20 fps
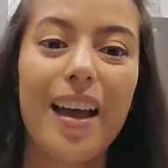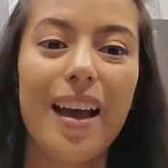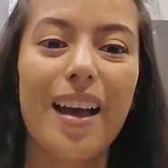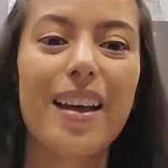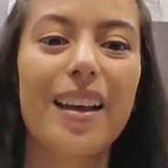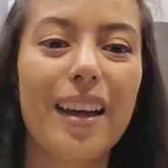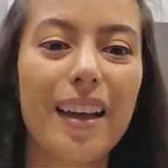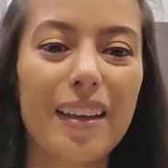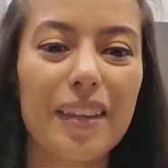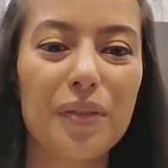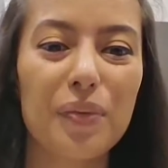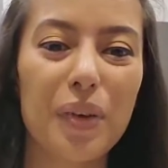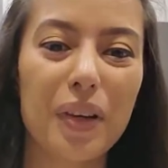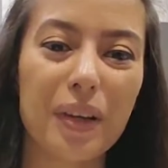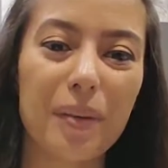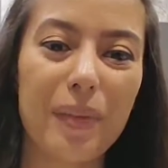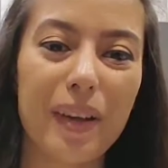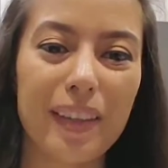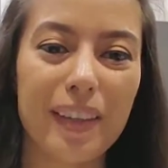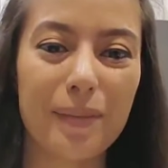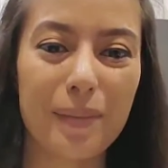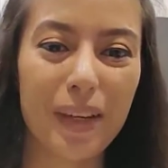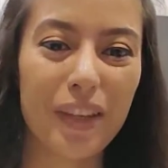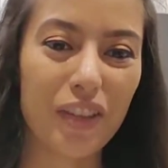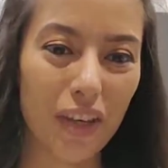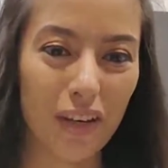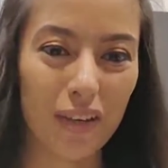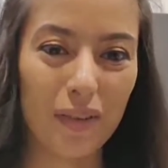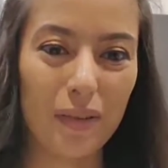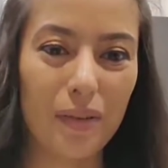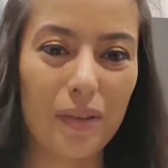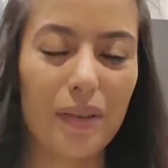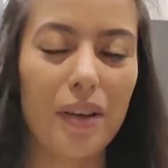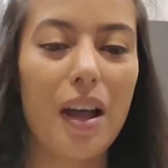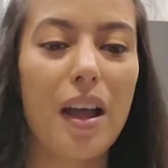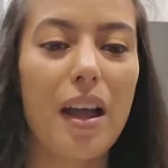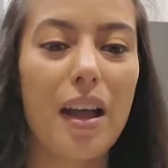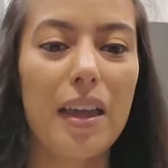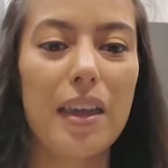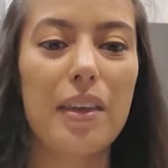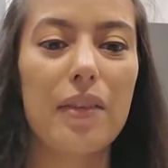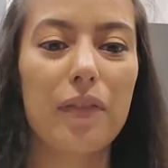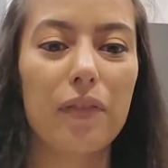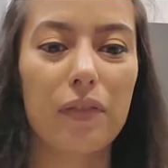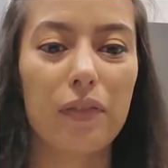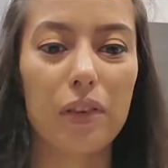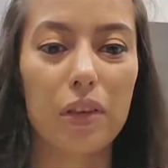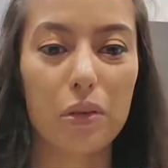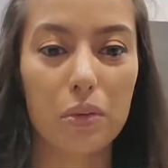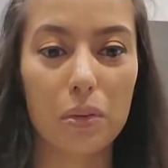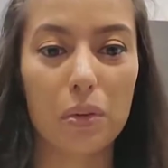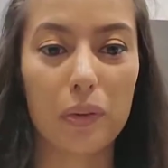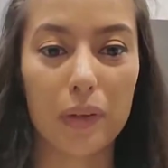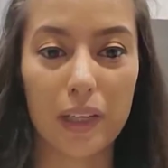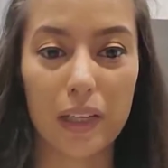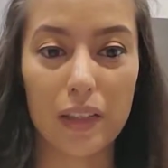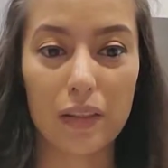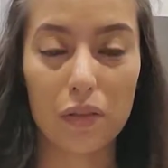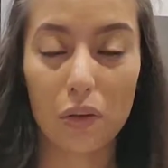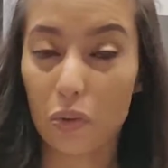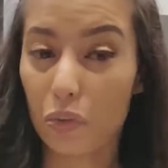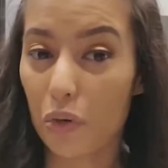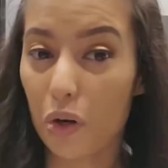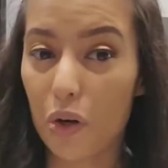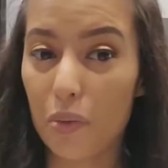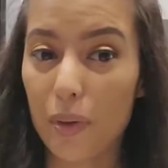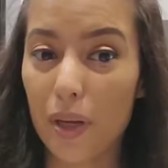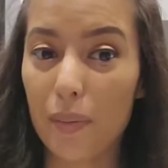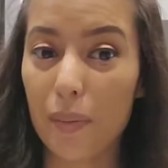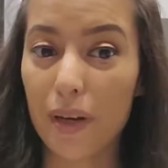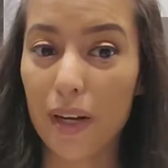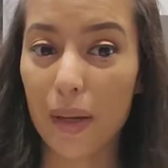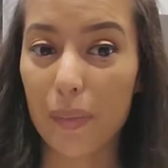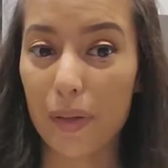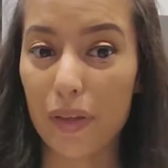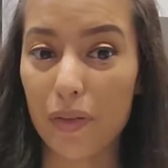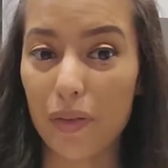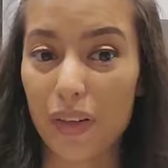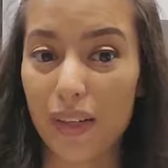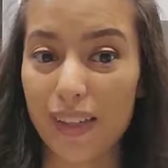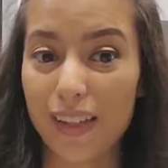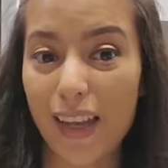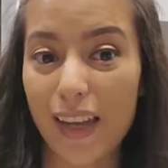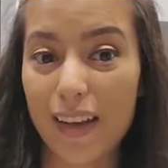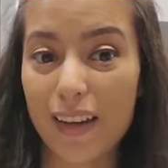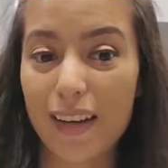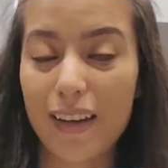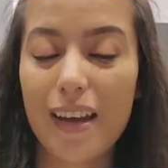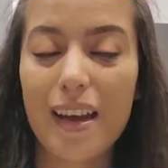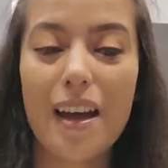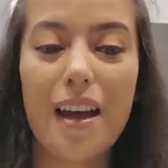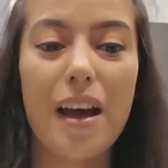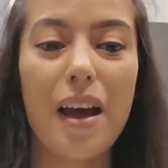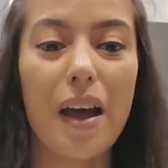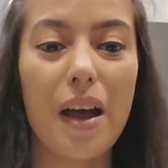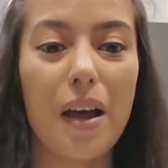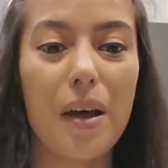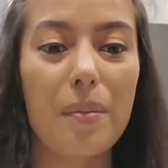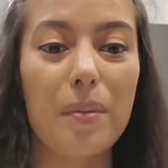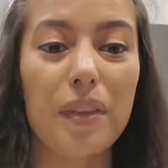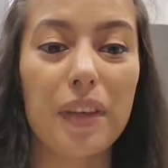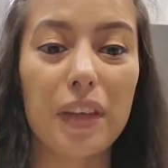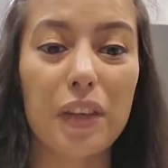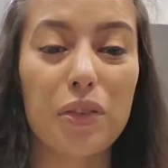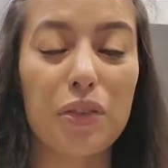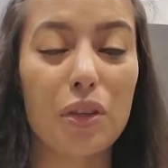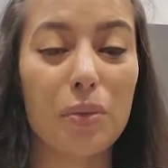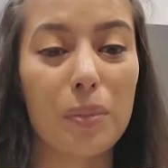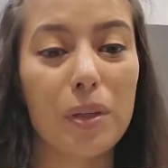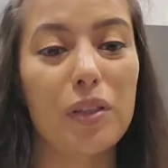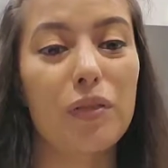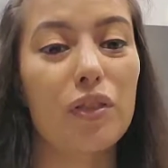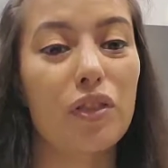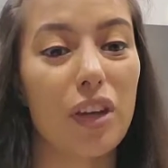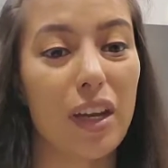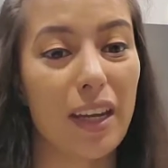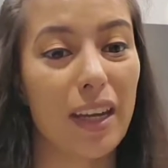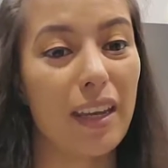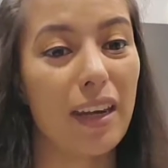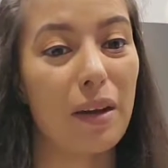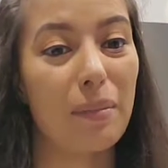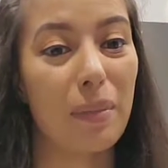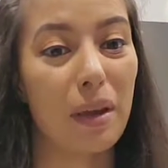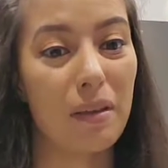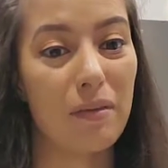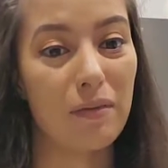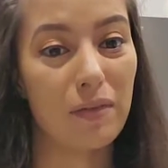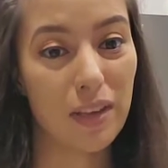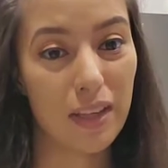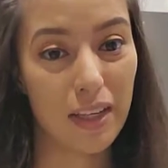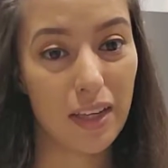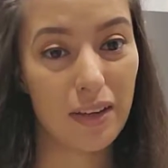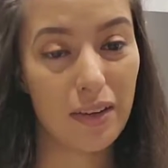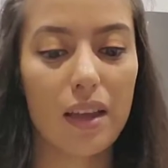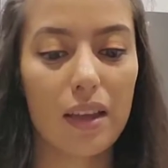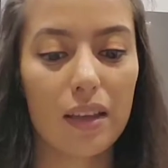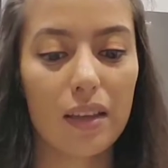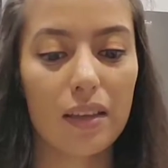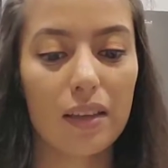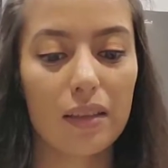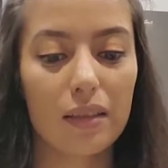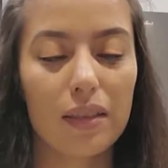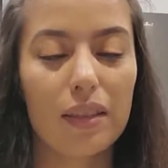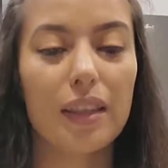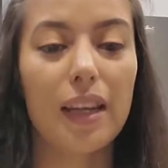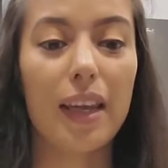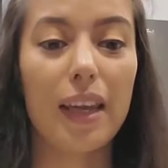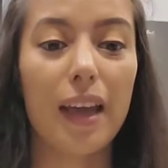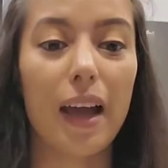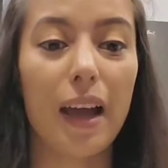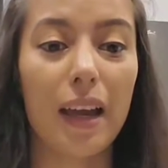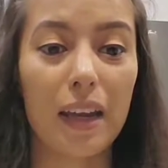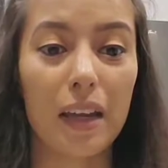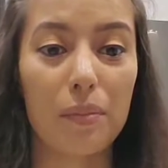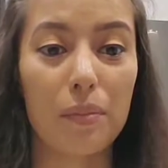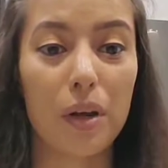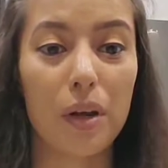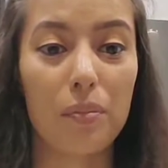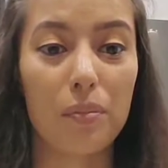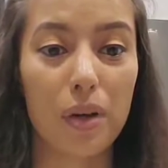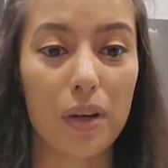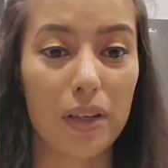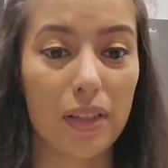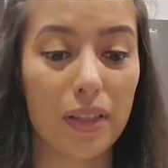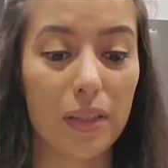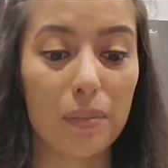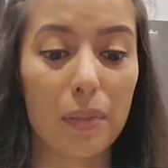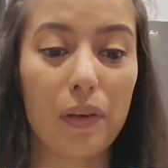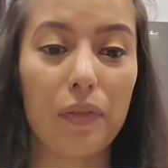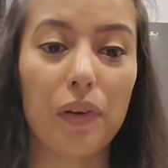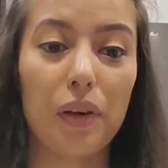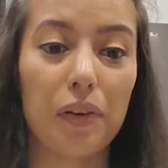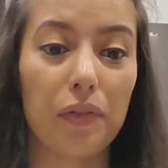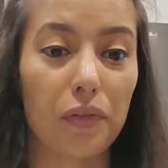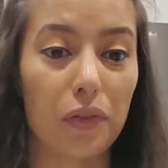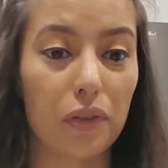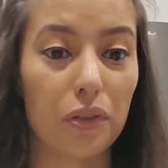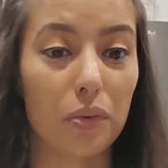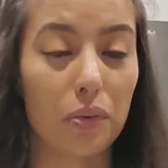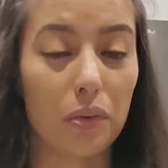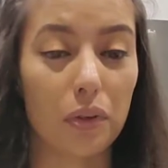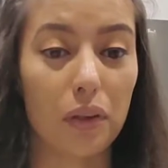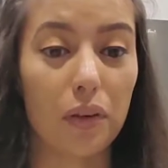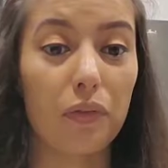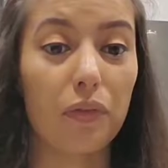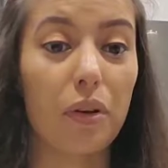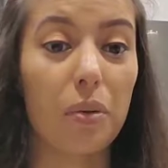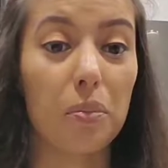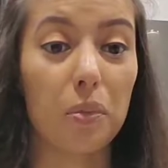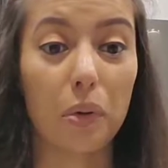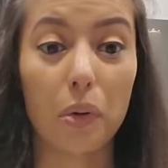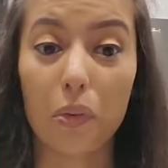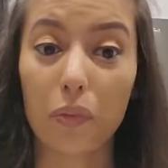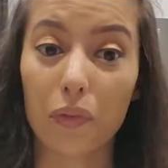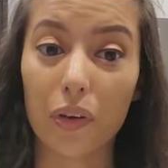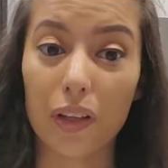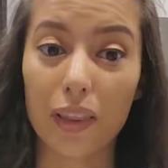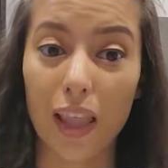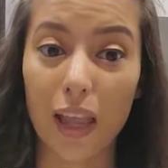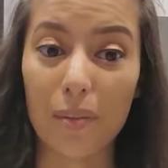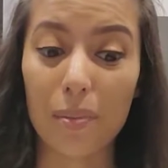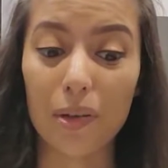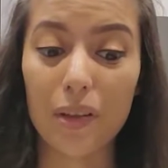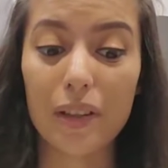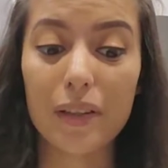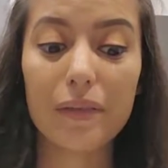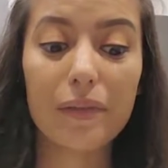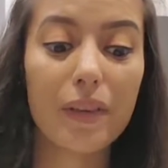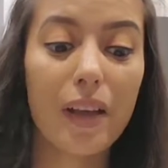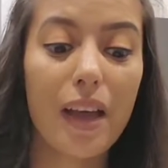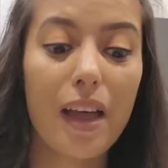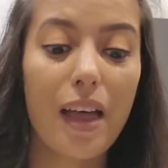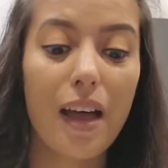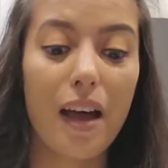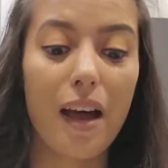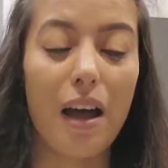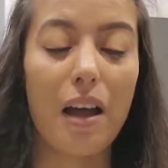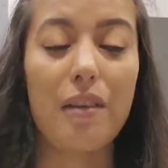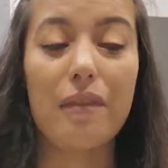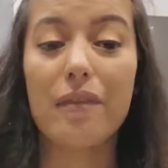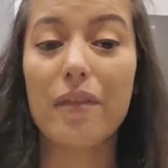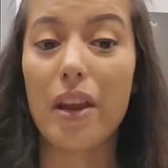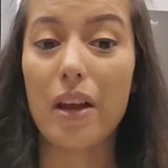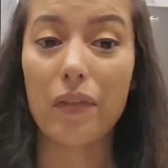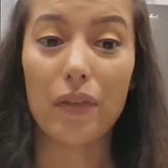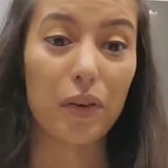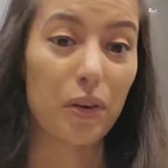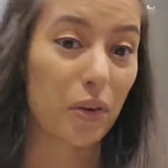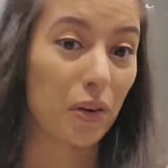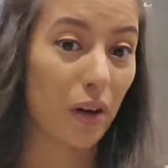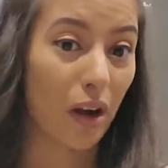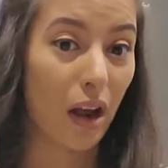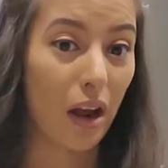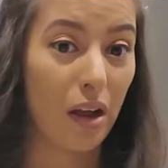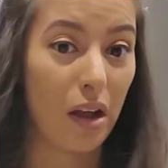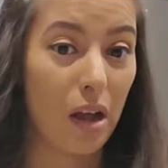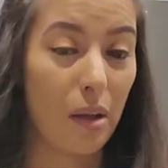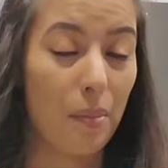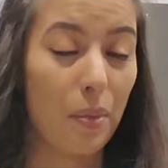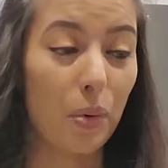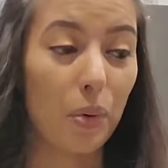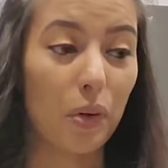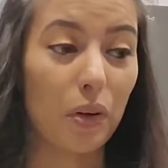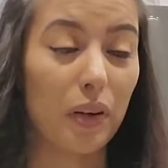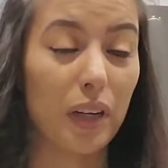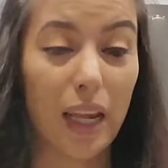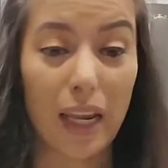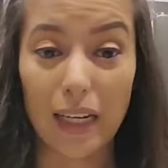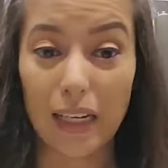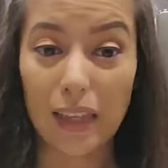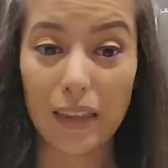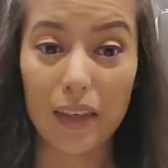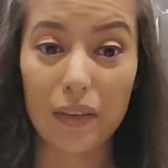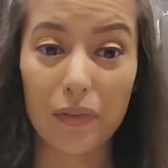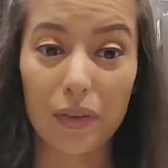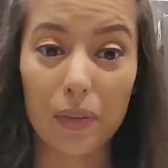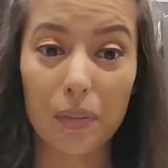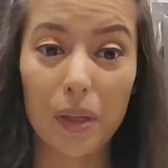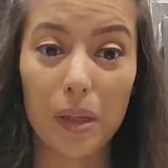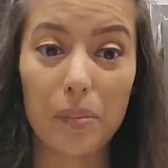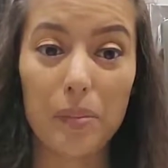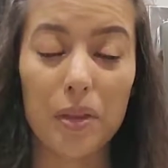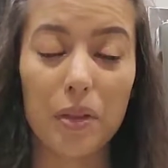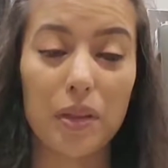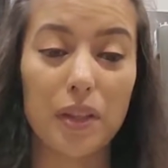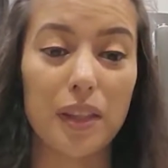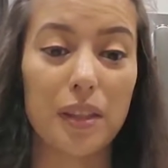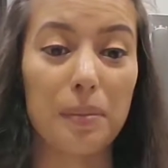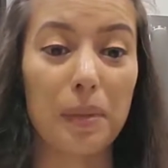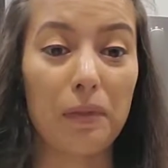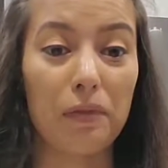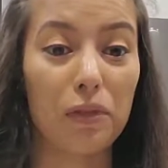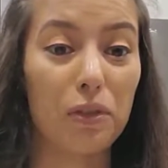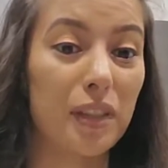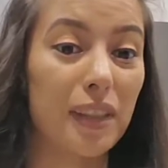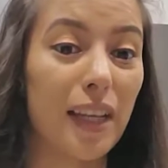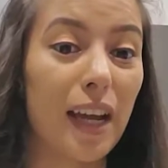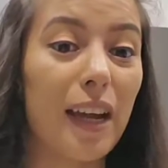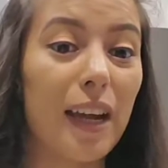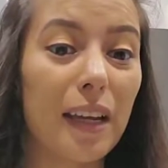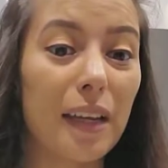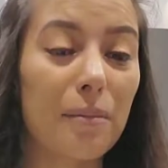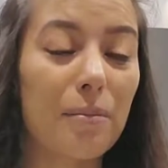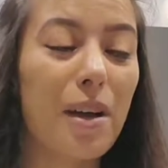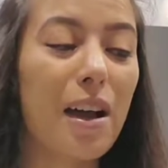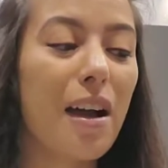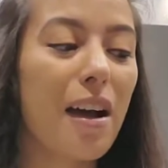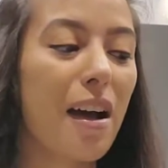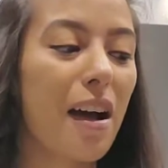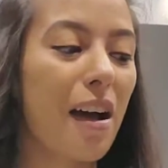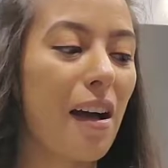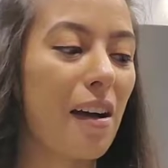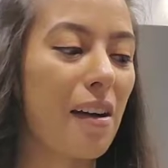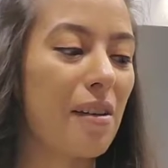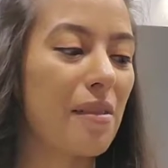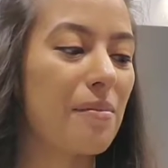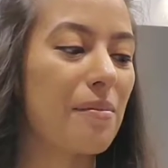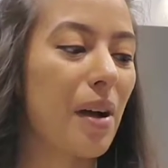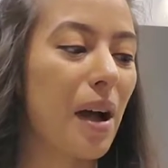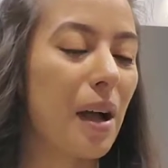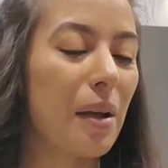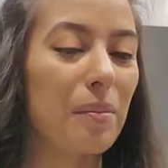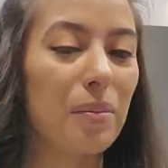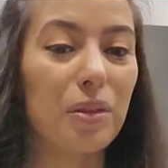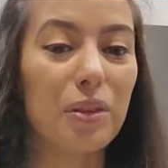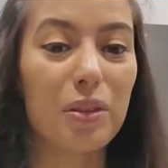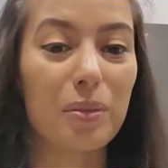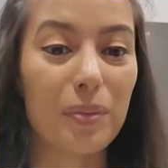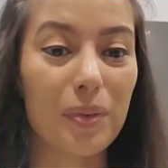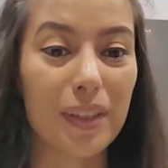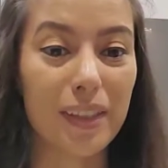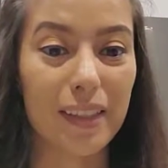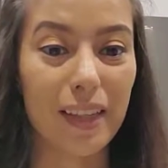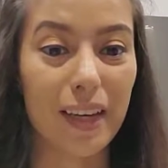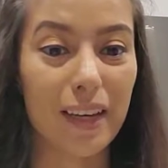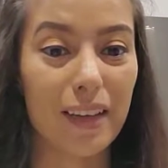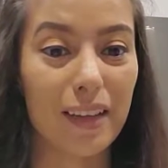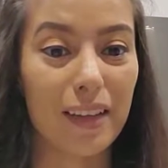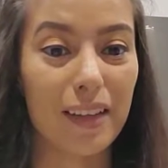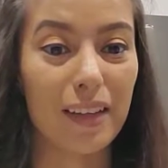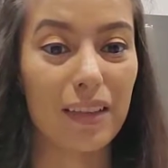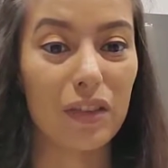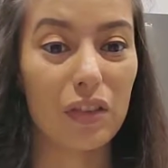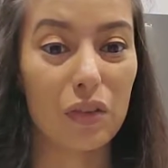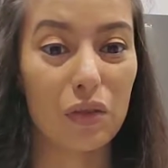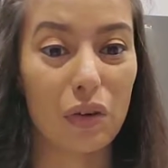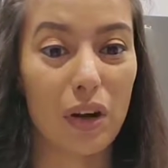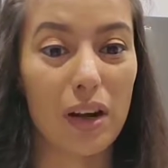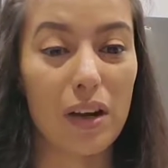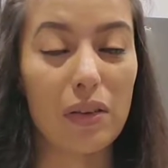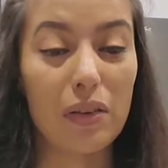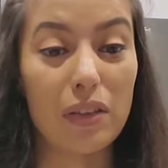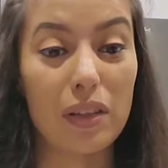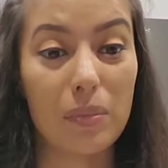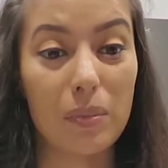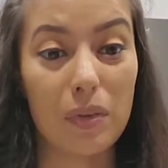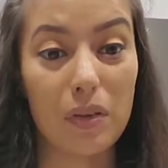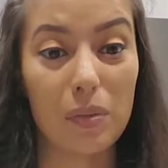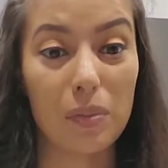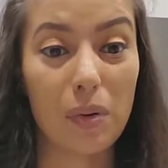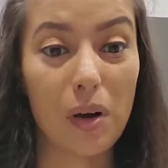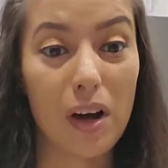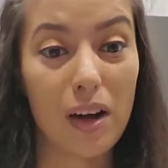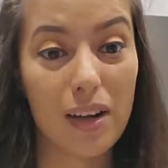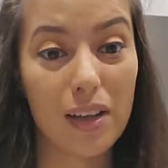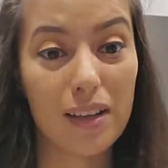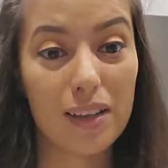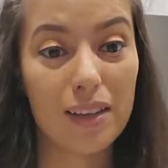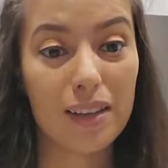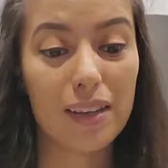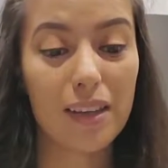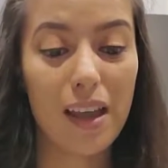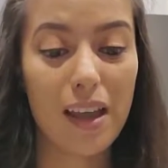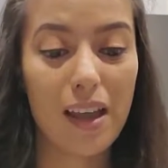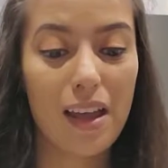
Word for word: Hi guys, welcome back to my channel. If you already don't know me, my name is Roxanne. Um, thank you so much for checking out my video. Today I am unboxing my very first order from Grove Collaborative. I've never um, ordered anything from them, so this is my first time. Um, I'm super excited to try out some of their products.